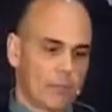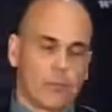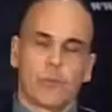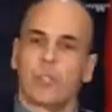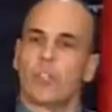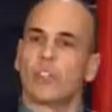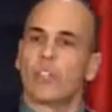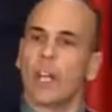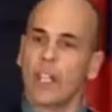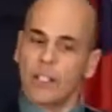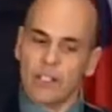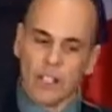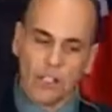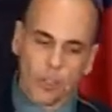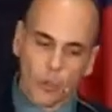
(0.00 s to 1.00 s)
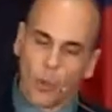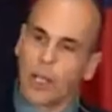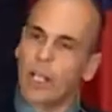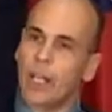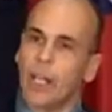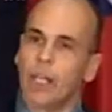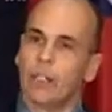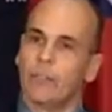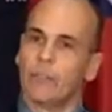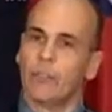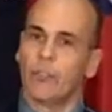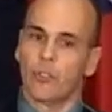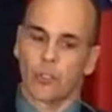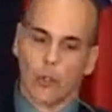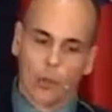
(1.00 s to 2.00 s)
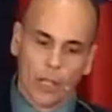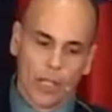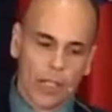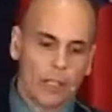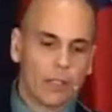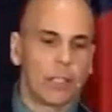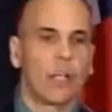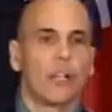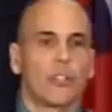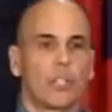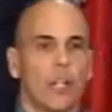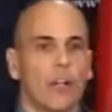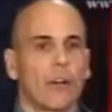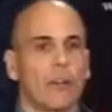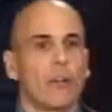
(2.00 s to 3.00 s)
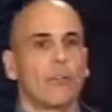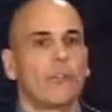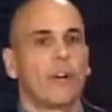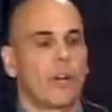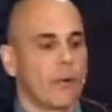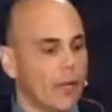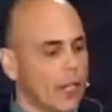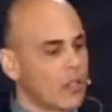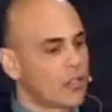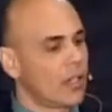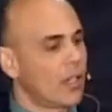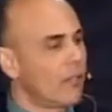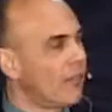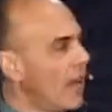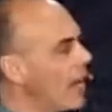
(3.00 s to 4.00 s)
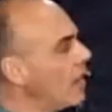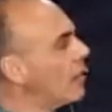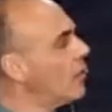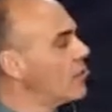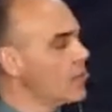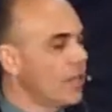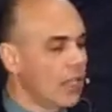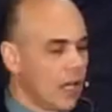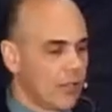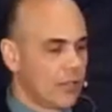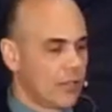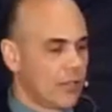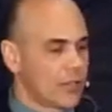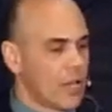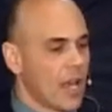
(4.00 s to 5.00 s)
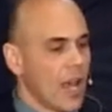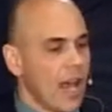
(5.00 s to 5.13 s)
Since 1928, joining the Ontario Federation of Anglers and Hunters